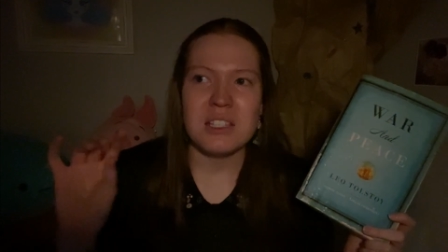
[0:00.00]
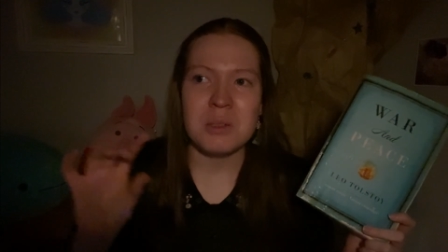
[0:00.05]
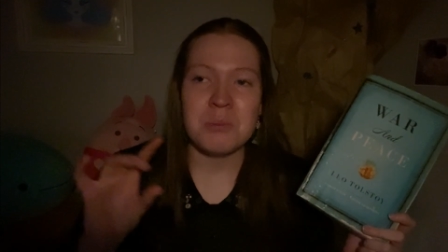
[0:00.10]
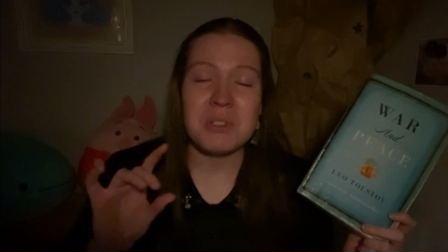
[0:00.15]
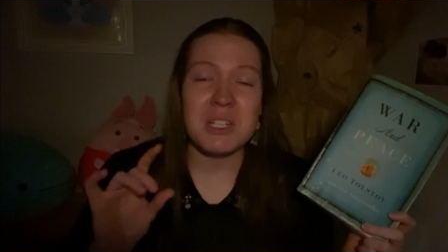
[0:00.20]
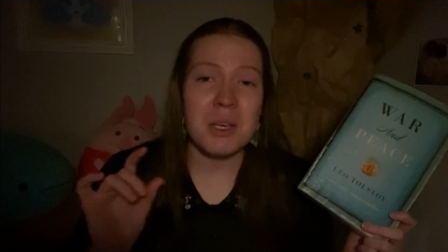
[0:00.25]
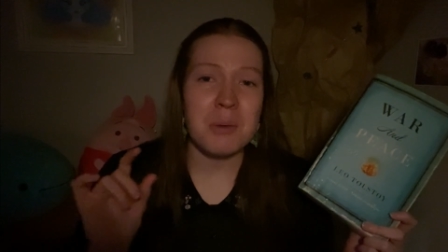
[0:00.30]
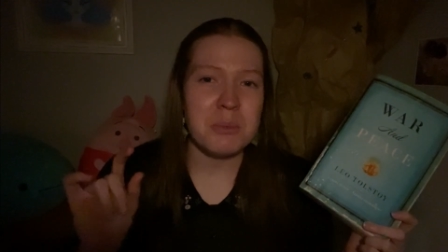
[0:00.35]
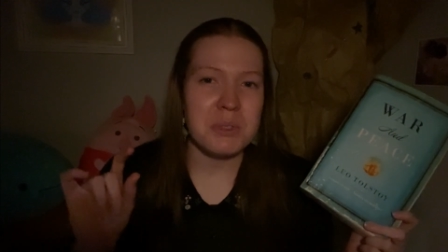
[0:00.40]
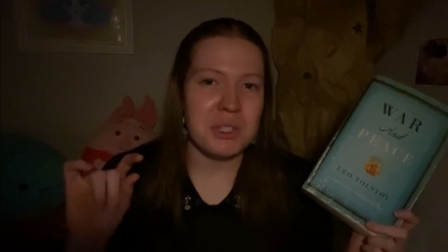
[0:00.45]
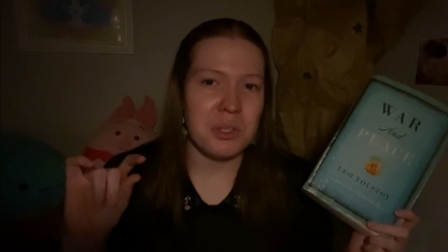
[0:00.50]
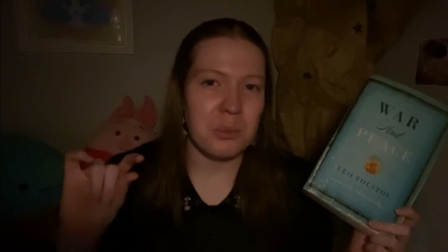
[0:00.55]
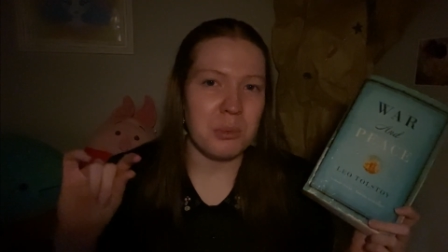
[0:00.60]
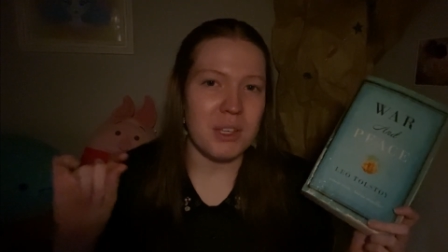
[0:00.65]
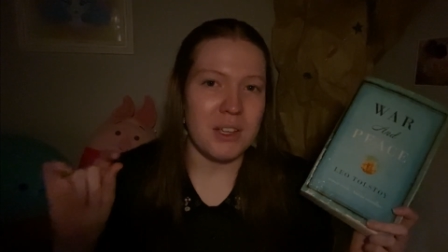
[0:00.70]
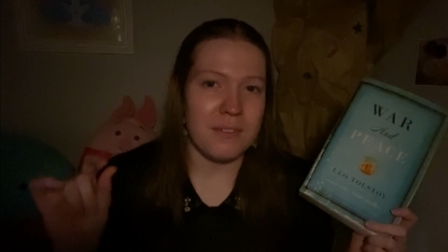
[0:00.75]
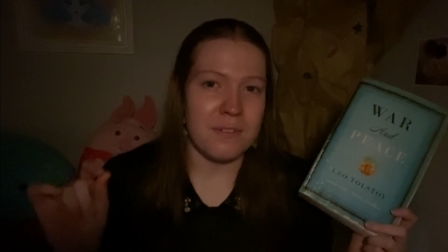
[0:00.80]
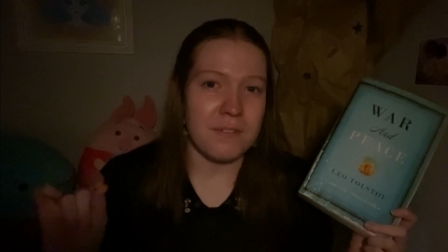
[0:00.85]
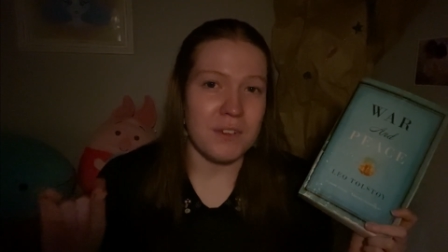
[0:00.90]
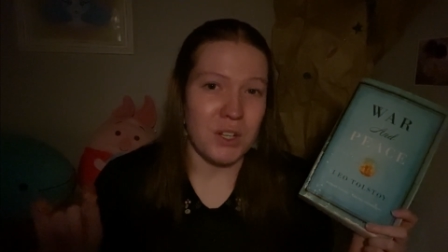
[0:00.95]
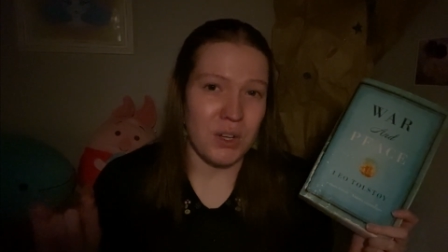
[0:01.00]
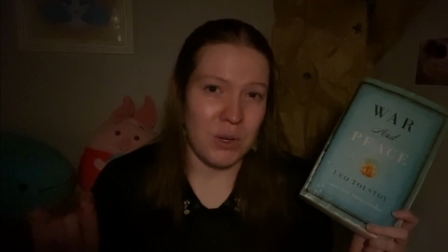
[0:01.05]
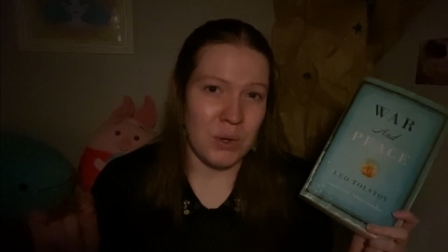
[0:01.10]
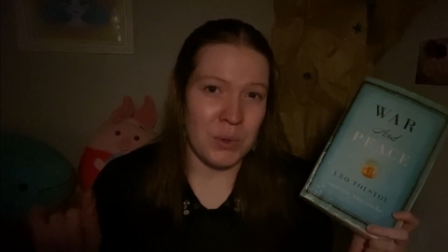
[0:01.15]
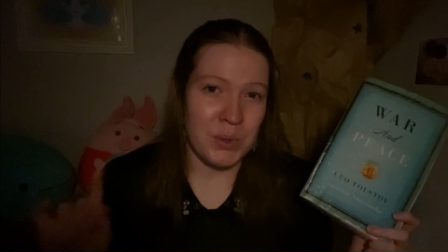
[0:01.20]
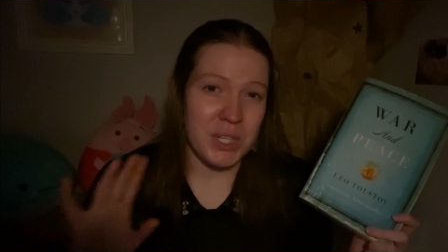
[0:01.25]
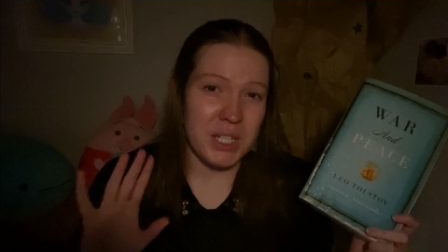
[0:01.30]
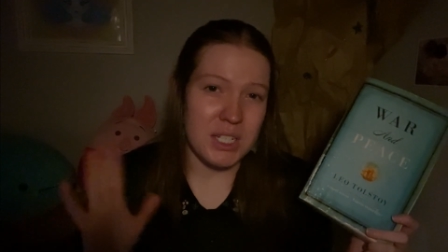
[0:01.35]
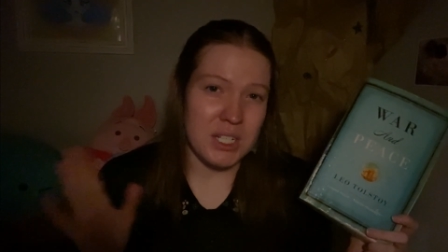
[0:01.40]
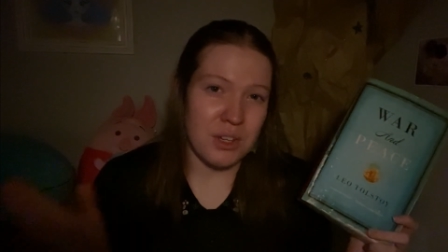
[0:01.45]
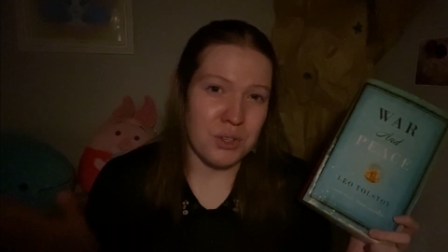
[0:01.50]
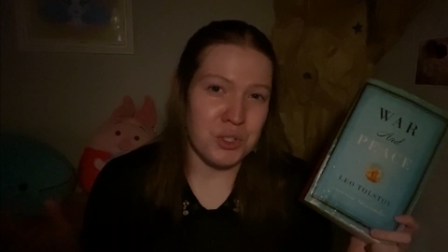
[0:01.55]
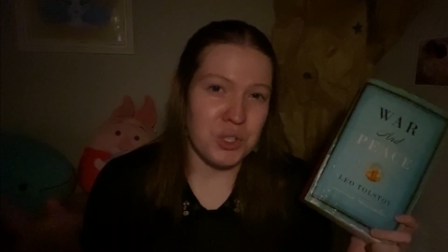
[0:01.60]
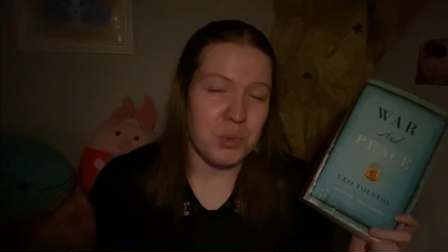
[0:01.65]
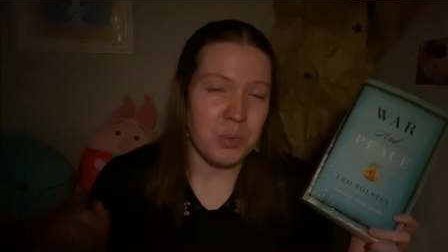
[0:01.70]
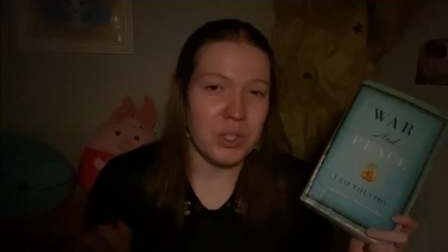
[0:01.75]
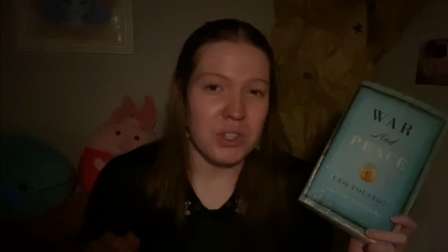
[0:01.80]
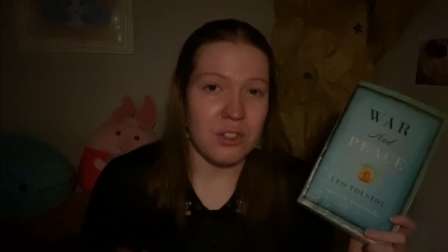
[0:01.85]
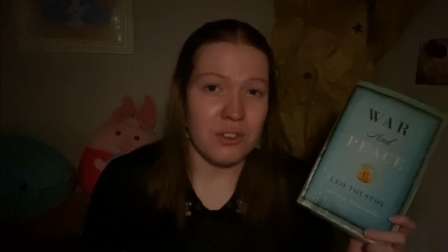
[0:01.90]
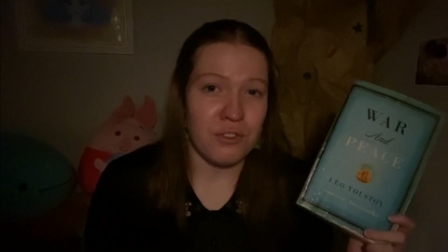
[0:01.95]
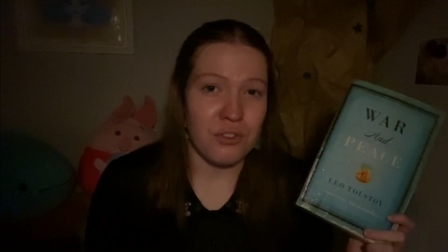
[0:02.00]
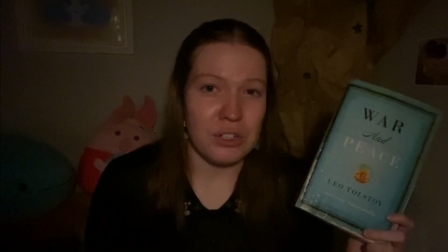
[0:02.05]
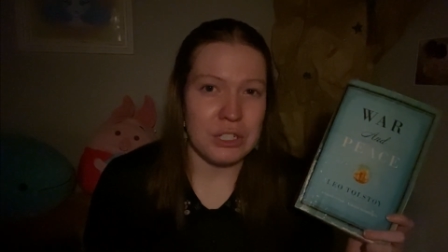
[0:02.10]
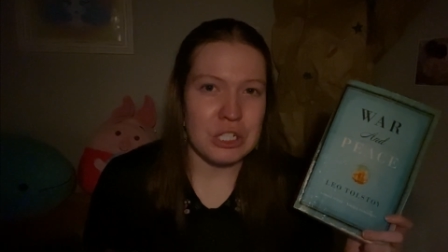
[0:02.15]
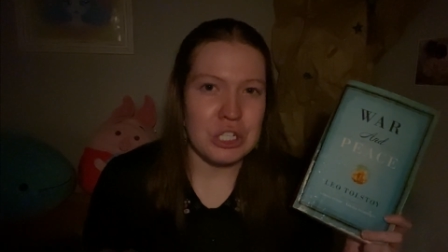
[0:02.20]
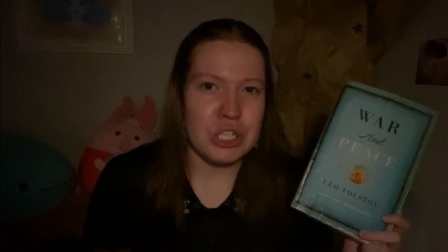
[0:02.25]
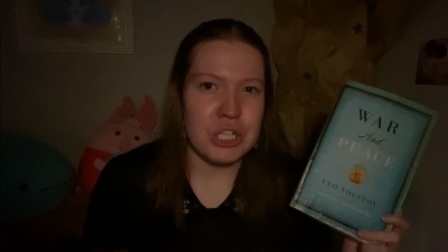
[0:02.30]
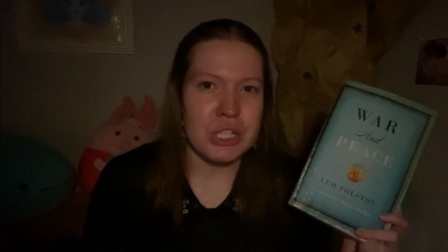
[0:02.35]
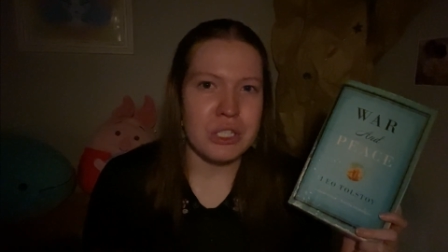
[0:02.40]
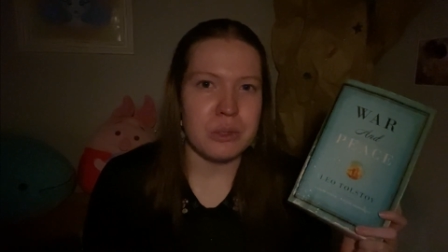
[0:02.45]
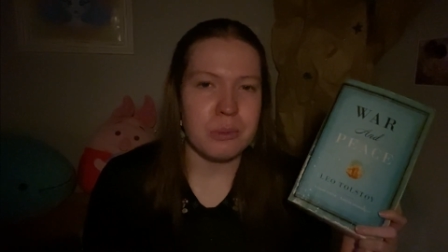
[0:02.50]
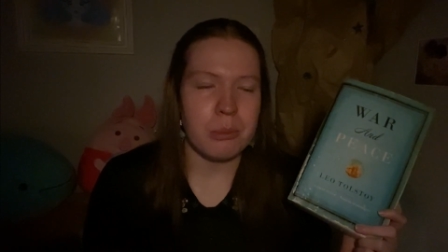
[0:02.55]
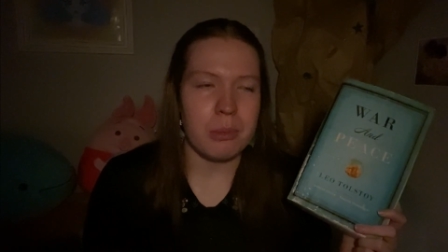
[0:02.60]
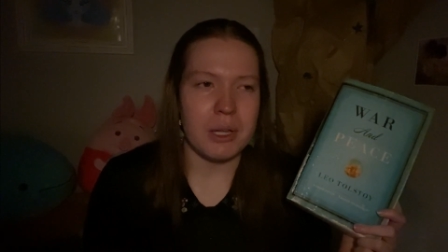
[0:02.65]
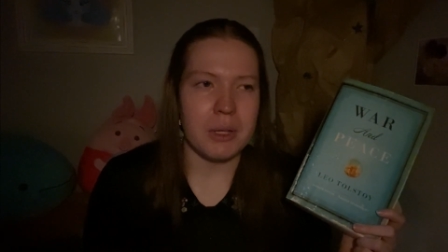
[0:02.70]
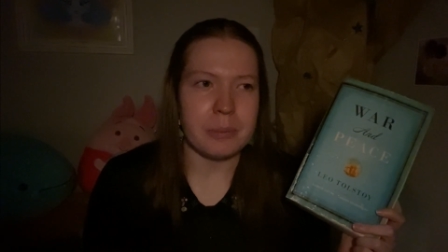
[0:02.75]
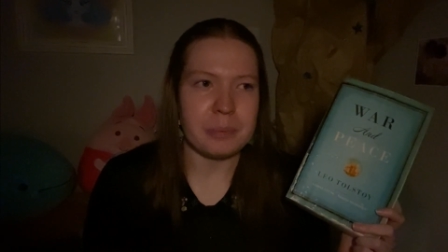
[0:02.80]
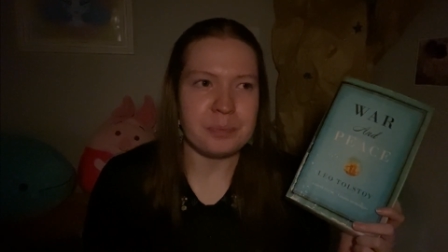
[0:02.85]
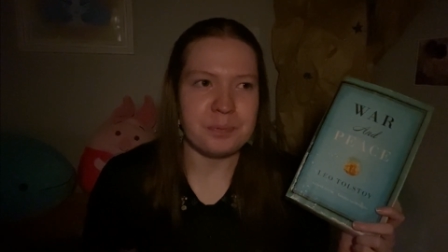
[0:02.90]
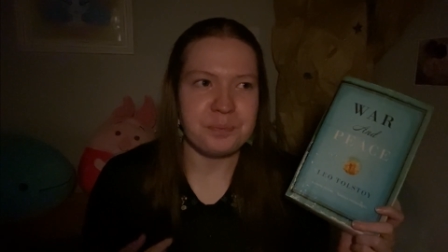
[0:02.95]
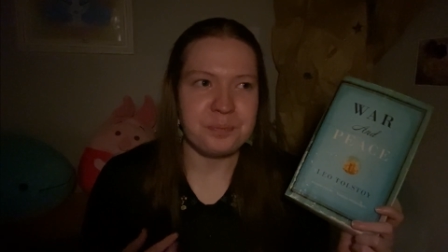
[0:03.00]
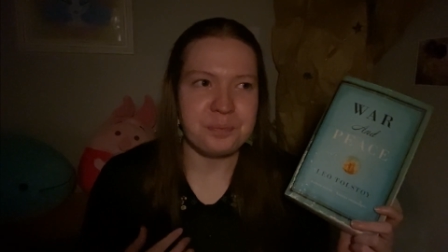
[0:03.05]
Sometimes there'll be a footnote that tells you what the French is, but